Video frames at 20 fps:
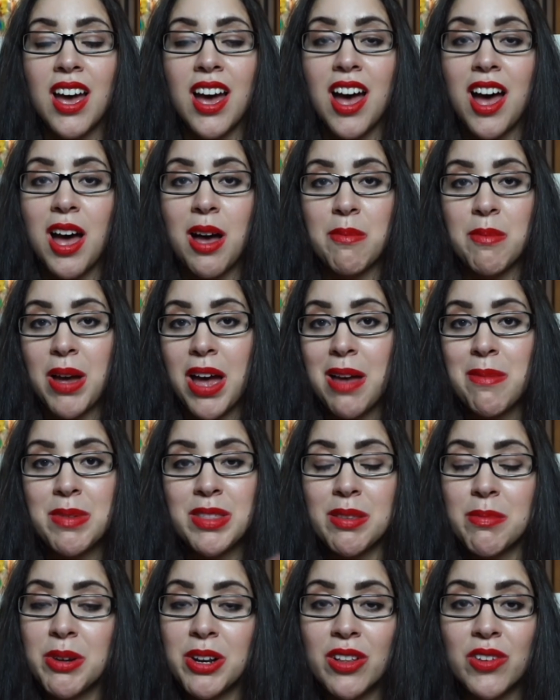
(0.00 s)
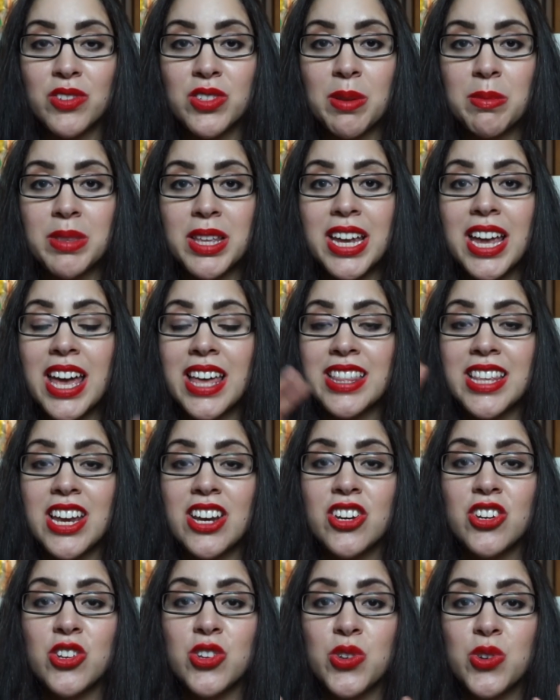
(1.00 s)
I'm in the middle of something, and
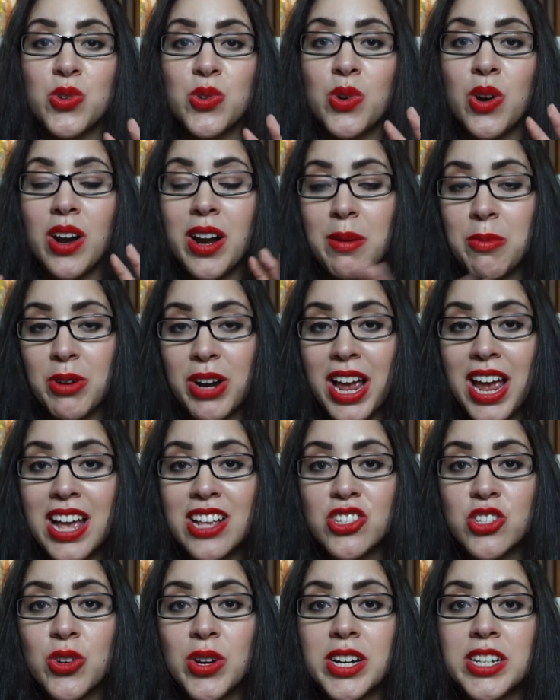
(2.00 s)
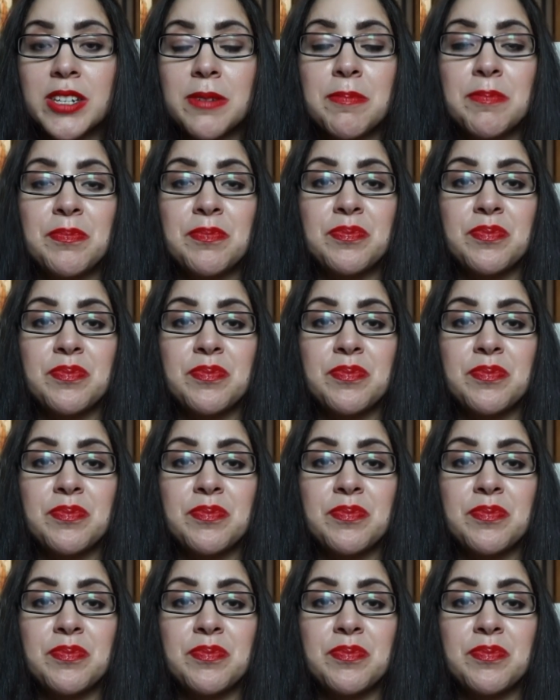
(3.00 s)
then you are able to answer it.